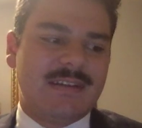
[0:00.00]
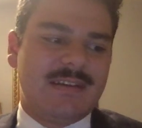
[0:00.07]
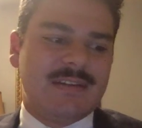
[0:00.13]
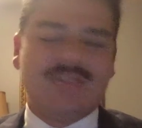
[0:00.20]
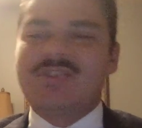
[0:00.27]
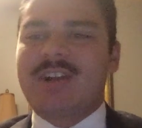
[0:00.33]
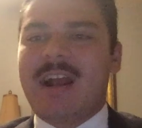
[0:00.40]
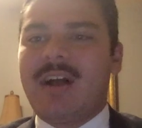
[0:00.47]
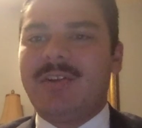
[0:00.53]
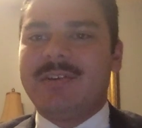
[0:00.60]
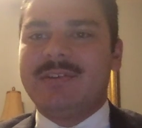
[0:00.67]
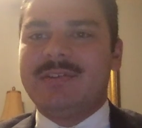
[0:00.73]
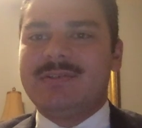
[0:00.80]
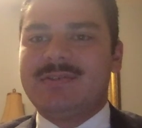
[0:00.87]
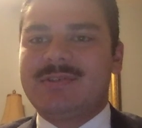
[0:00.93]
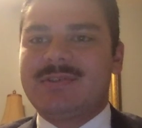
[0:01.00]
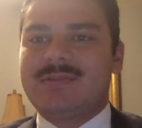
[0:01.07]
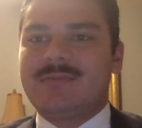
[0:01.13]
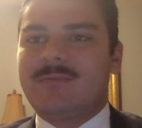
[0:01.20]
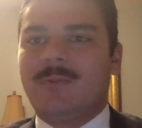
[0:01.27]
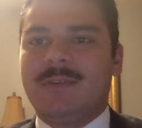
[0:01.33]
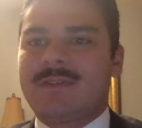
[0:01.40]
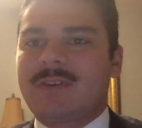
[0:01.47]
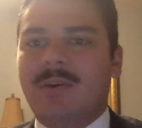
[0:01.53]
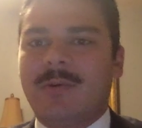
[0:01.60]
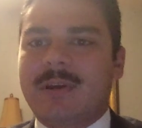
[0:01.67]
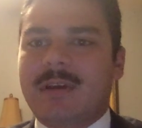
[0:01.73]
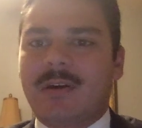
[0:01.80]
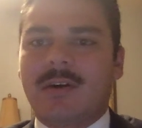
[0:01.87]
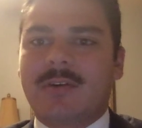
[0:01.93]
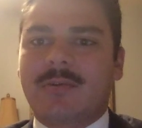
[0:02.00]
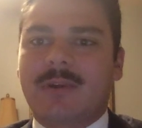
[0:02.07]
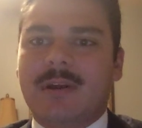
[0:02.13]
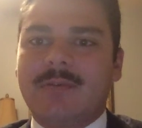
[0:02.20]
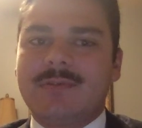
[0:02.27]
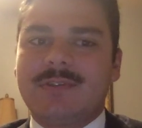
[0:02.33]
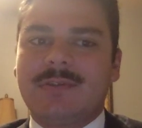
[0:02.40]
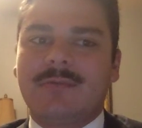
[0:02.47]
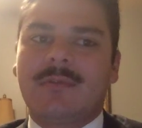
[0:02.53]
challenge what's going on around you.